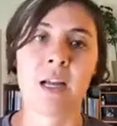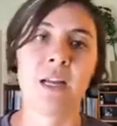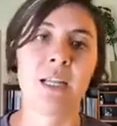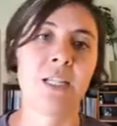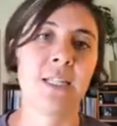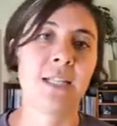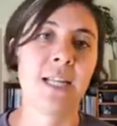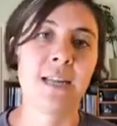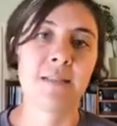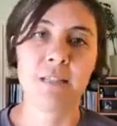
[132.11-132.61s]
I
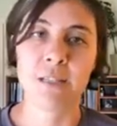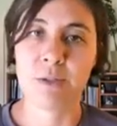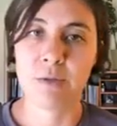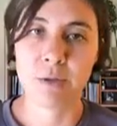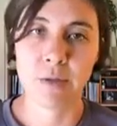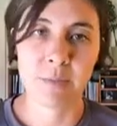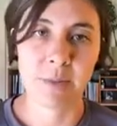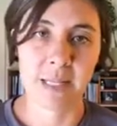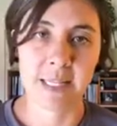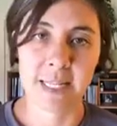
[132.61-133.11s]
just have to do
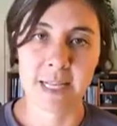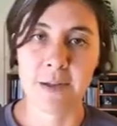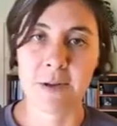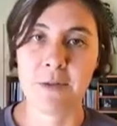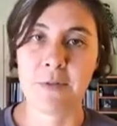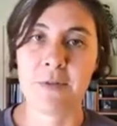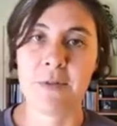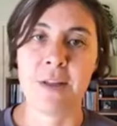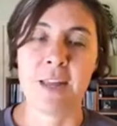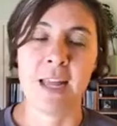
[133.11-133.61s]
it
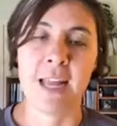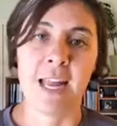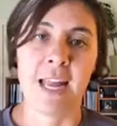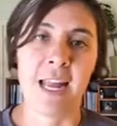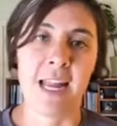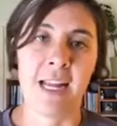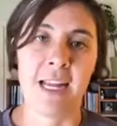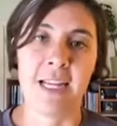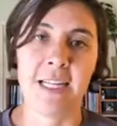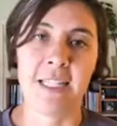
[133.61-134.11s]
myself,
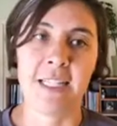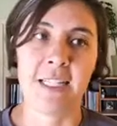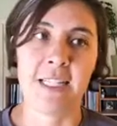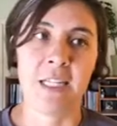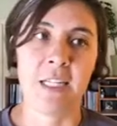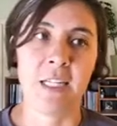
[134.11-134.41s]
but